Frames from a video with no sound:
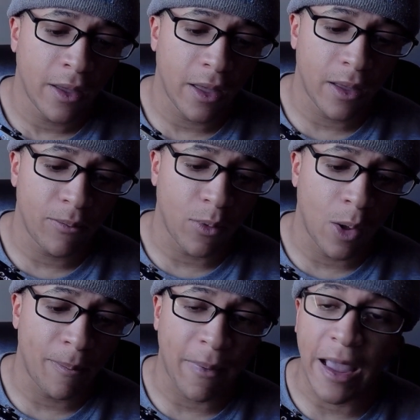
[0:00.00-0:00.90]

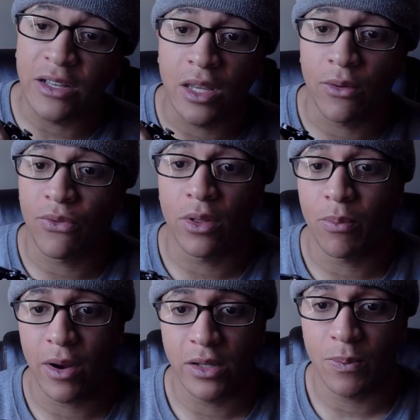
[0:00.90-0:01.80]
amazing for the
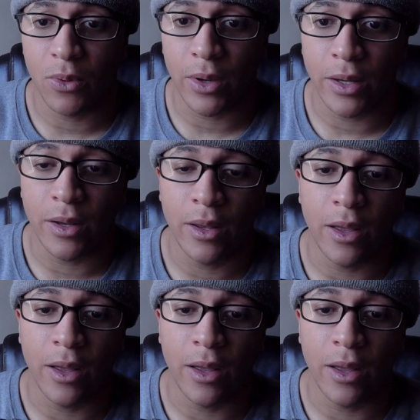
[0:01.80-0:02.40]
price point.